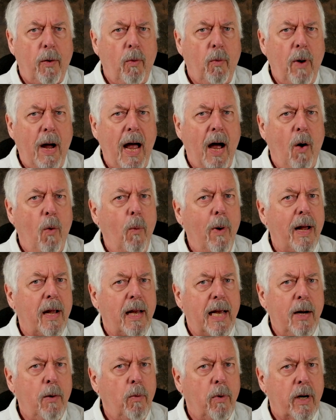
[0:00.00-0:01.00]
how well
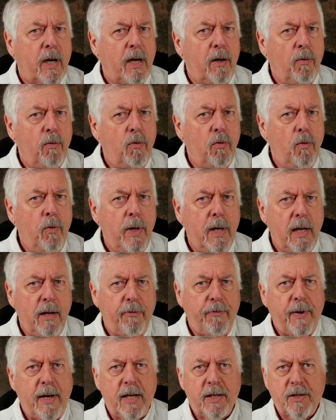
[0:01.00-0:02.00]
they work in really
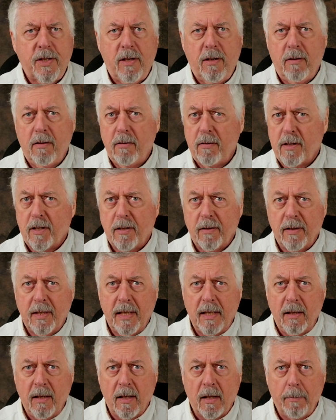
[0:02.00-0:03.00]
fast currents,
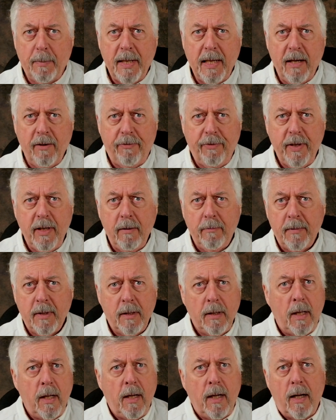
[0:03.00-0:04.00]
it'll be iffy.
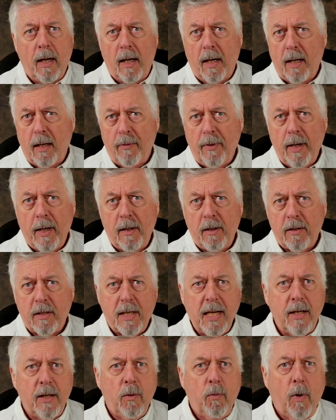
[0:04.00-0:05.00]
They
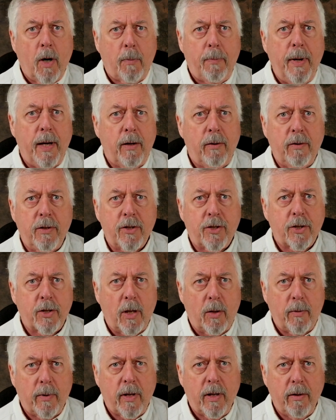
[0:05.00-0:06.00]
tend to work better in
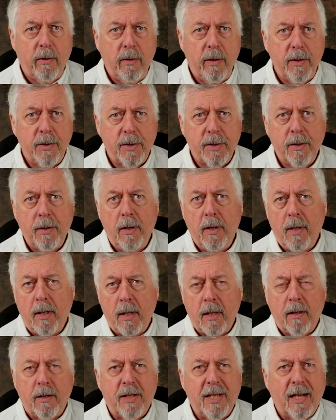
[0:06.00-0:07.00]
slower currents
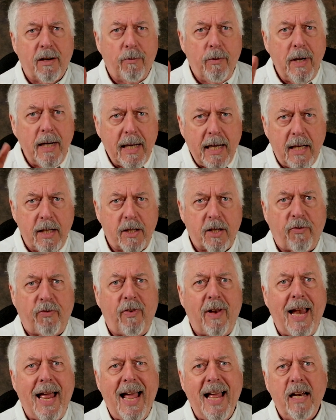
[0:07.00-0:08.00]
because they'll really get
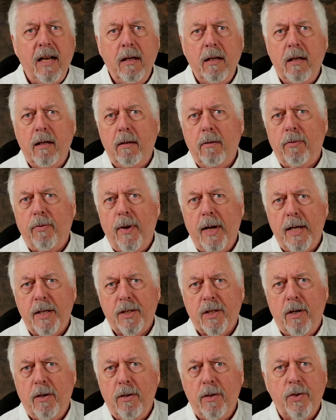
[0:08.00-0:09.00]
flattened in
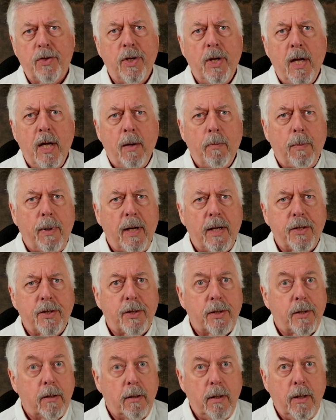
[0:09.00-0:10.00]
fast currents.
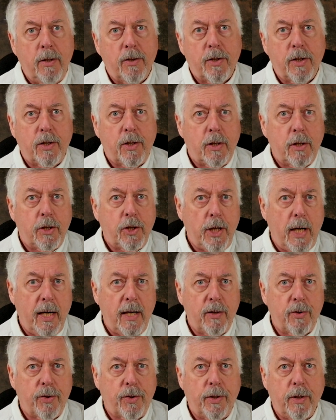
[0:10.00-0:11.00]
Plus, there's a
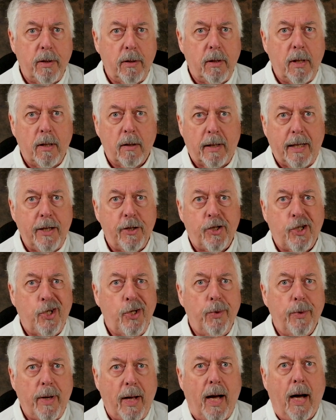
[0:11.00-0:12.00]
chance that they'll get
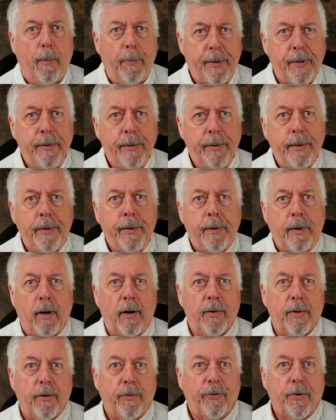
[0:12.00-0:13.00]
chewed up
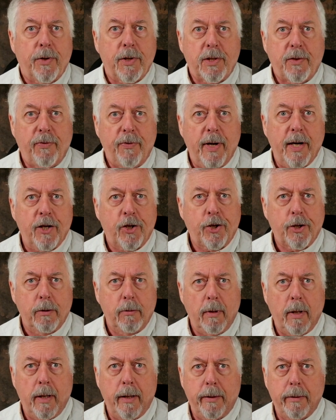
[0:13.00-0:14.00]
on the first fish,
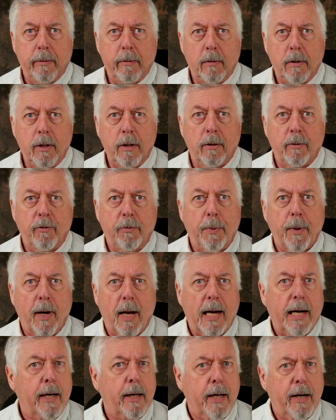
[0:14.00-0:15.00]
and you've put a
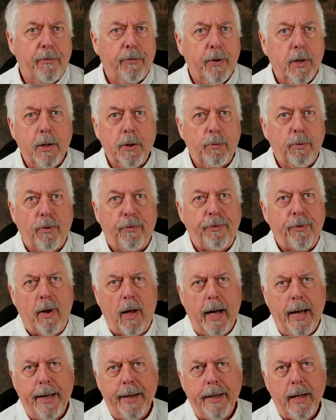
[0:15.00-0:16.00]
lot of effort into a
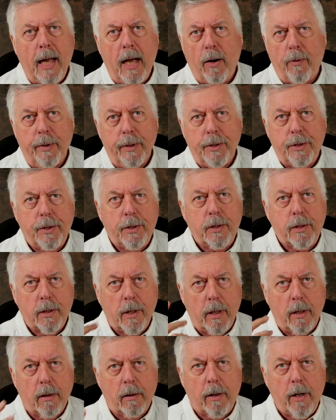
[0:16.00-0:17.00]
fly, and now it's
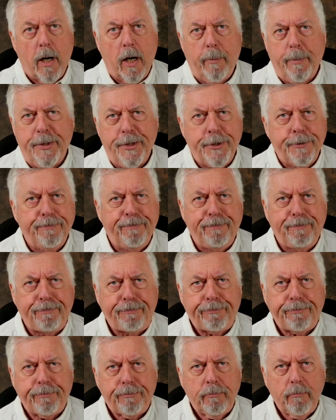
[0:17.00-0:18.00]
garbage.
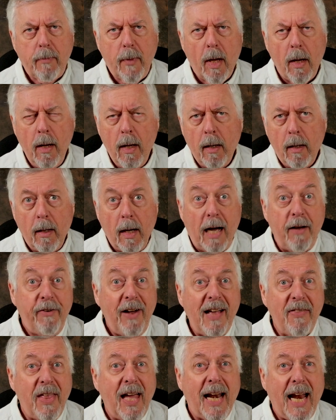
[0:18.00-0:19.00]
I've
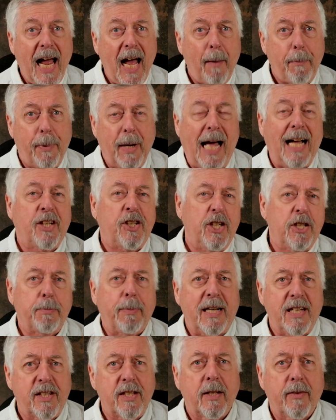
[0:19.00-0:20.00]
had that happen. Actually, it's
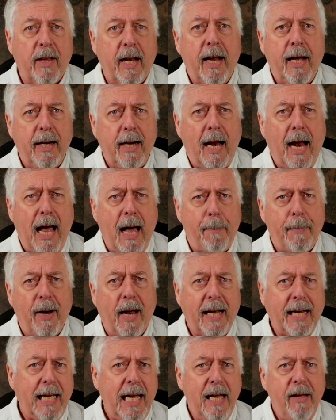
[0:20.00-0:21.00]
my son that had it happen.
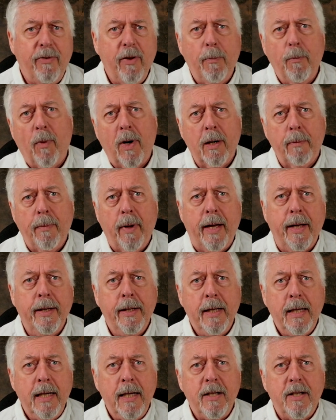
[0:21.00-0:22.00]
I gave him one of my
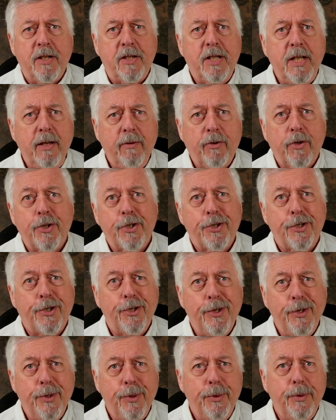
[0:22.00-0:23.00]
deceivers to
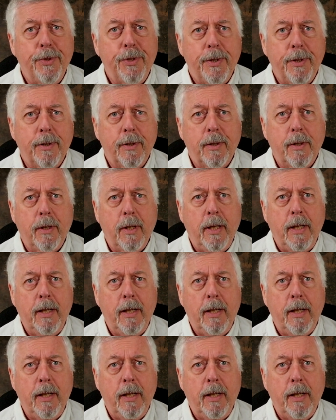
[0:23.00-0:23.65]
use in the